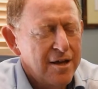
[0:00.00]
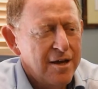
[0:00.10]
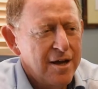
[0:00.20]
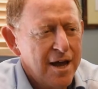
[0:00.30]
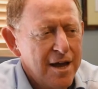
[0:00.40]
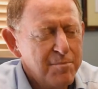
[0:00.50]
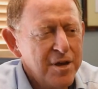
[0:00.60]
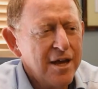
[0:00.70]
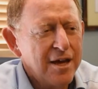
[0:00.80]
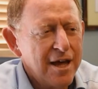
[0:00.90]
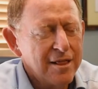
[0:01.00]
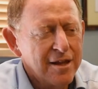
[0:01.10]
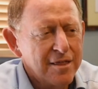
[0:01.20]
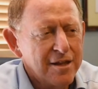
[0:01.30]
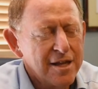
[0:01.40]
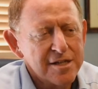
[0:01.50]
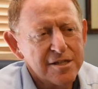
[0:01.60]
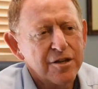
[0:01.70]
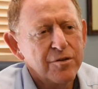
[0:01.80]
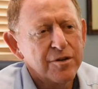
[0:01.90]
and being an athlete, the last
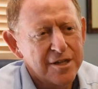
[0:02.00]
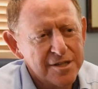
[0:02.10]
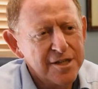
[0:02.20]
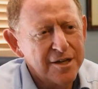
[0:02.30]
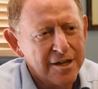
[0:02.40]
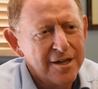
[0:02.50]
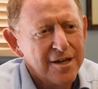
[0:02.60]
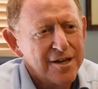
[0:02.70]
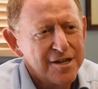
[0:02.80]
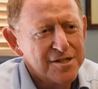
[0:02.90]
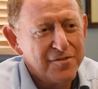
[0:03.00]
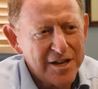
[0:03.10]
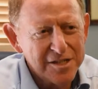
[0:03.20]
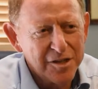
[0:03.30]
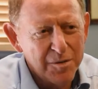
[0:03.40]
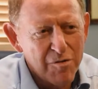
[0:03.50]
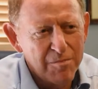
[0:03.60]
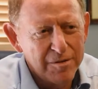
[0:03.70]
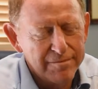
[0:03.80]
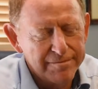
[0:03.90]
thing you would consider is a vascular problem.